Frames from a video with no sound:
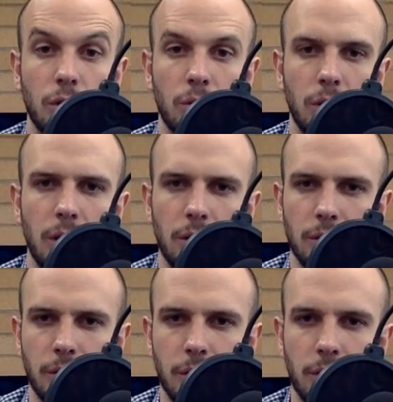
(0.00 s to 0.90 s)
2
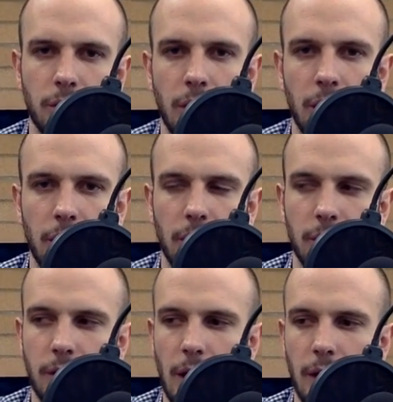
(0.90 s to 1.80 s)
years into
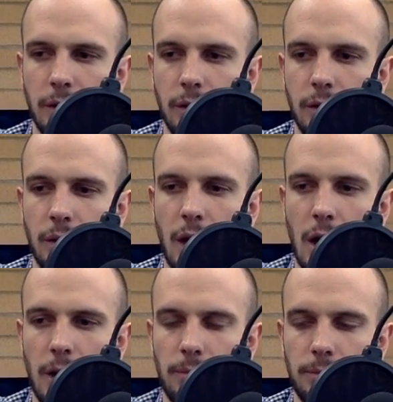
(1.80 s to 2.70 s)
this, guys,
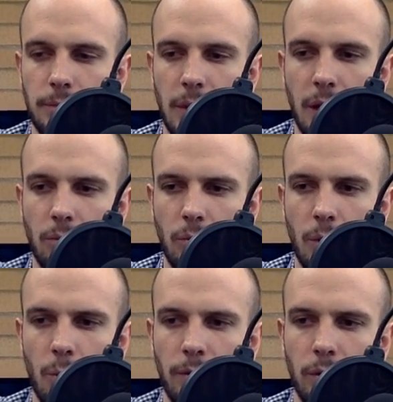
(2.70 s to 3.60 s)
and
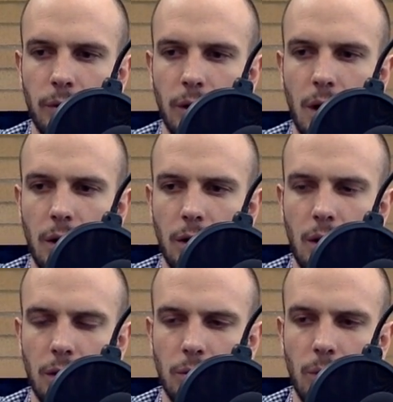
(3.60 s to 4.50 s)
we've learned a lot
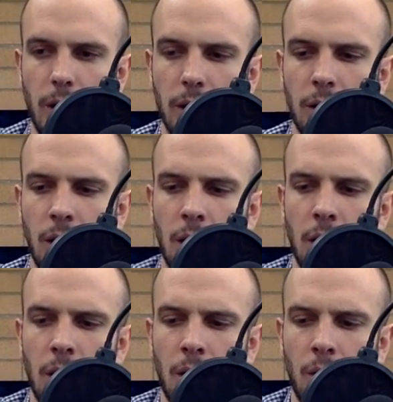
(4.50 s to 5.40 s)
along the way.
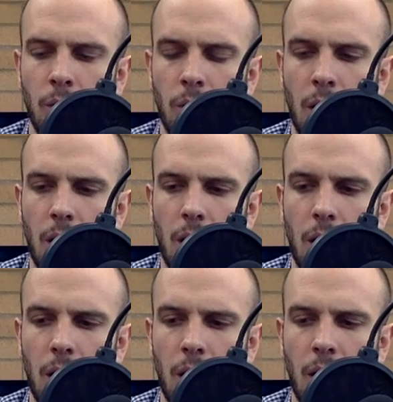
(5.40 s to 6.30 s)

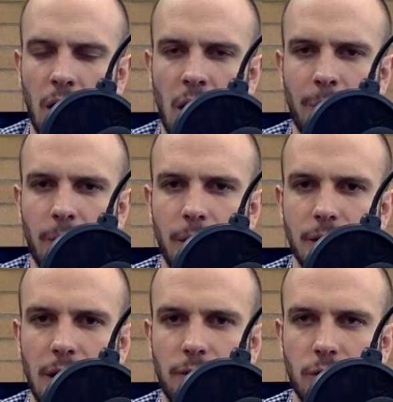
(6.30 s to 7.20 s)
A couple of months
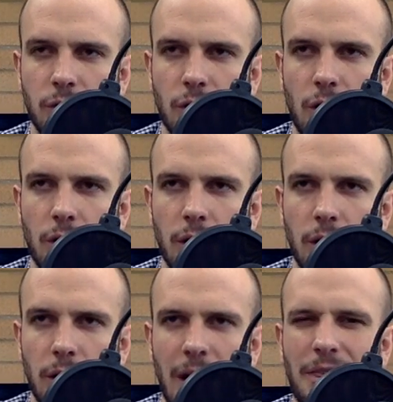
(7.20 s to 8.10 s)
after
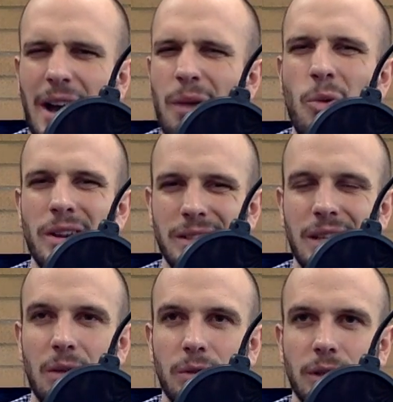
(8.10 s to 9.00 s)
starting, I want to say
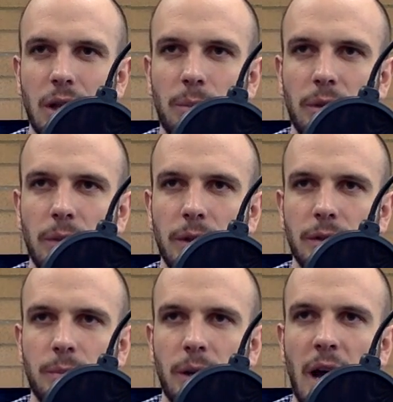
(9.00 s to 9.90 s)
it was a couple of months,
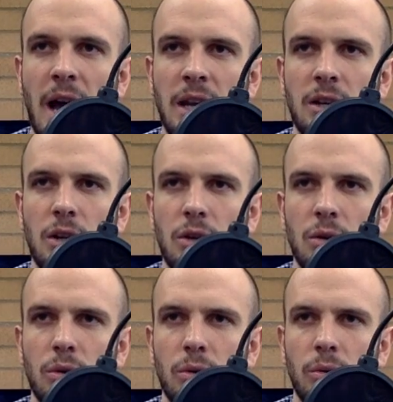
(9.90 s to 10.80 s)
but I
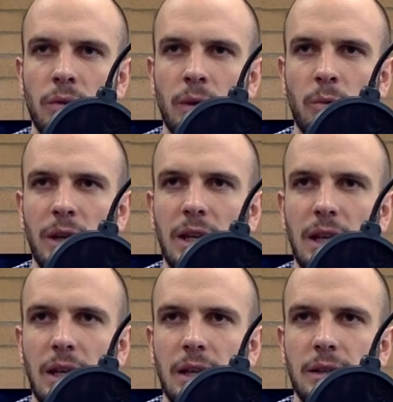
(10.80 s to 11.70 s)
knew that we
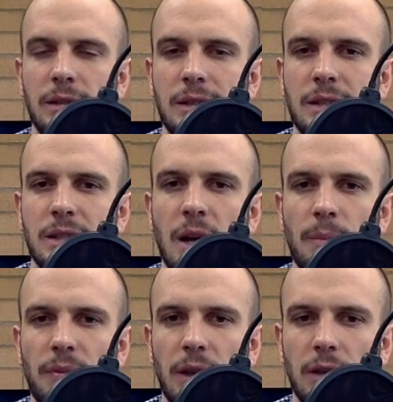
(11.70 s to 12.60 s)
needed
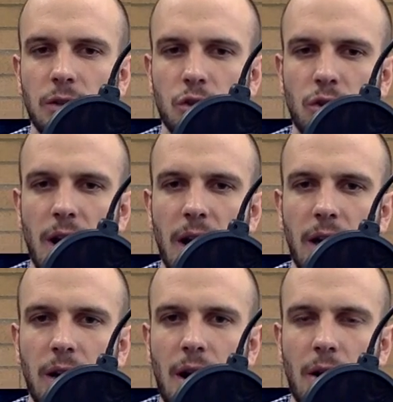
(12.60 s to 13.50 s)
something to track
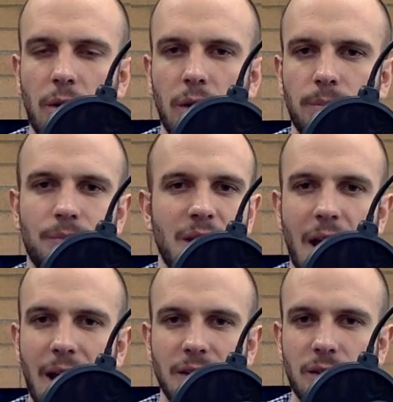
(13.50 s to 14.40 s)
our
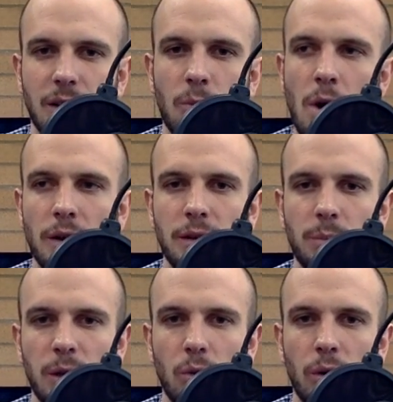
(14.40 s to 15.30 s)
tasks. I wanted to
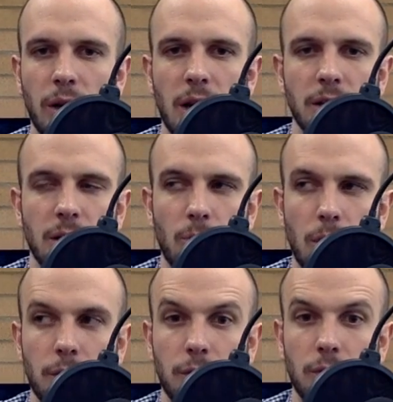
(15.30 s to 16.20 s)
be organized. I
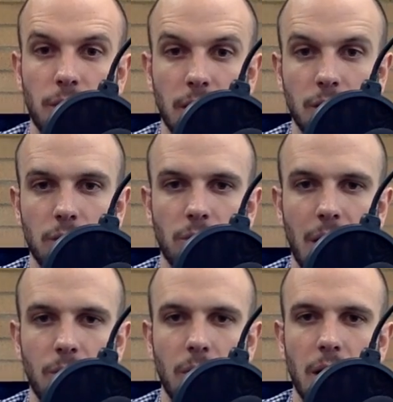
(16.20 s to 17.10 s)
wanted to do things the
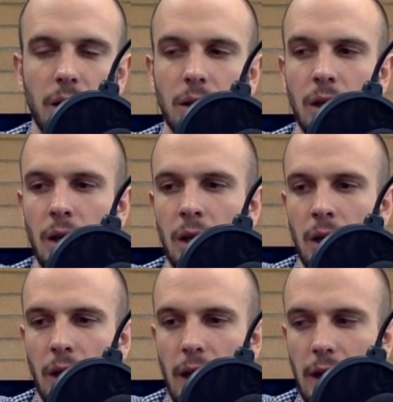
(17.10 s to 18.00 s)
right way
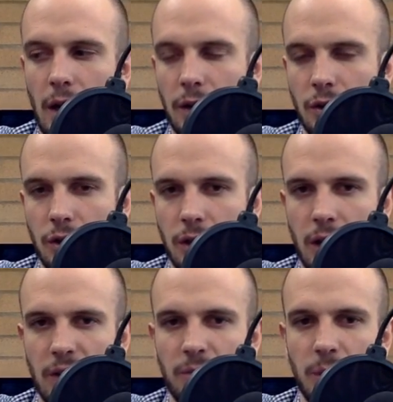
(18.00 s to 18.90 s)
and not just kind
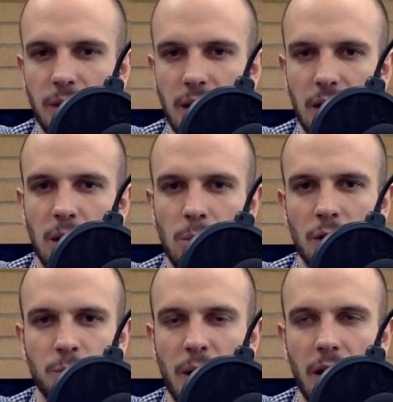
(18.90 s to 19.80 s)
of be sending
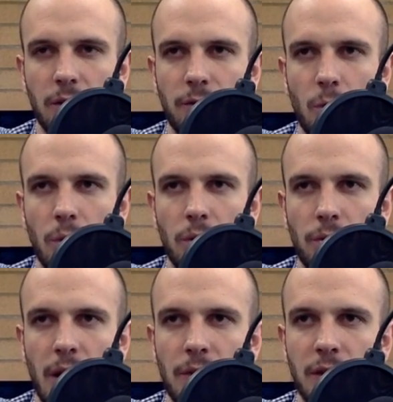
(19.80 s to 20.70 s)
emails back and forth.
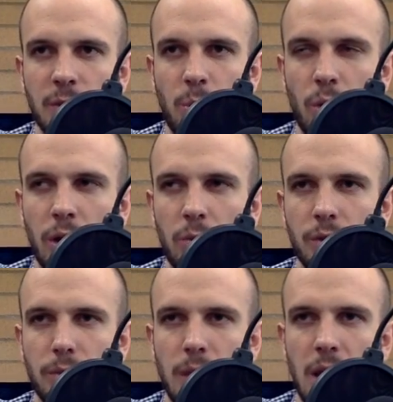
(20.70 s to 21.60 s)
At this point, it was
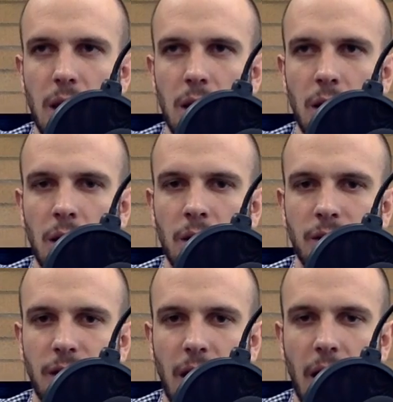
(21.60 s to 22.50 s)
me,
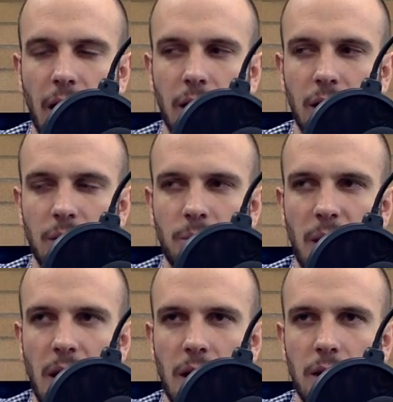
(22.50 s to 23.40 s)
Zach, and
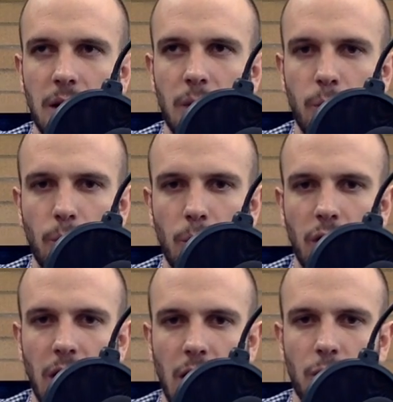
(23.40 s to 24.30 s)
Ben, and we were working
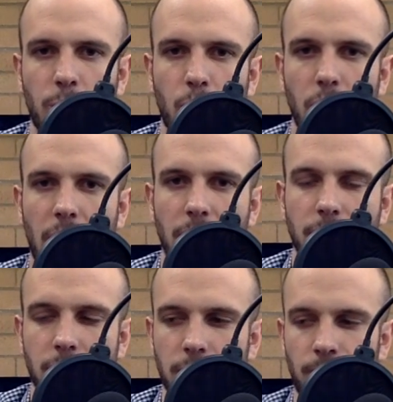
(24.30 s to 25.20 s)
out of the pool house